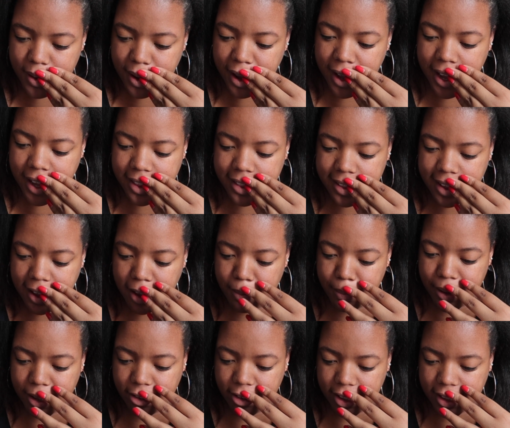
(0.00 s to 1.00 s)
I had
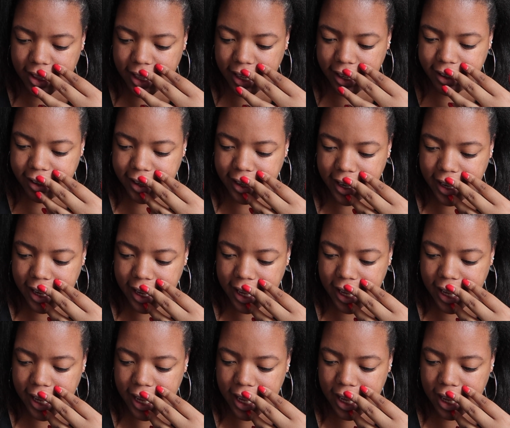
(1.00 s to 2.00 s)
psychometric
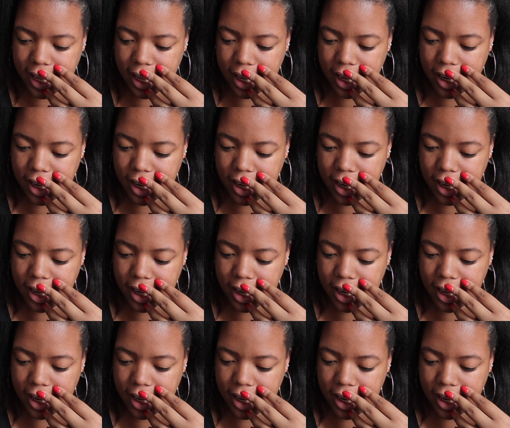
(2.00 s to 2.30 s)
theory.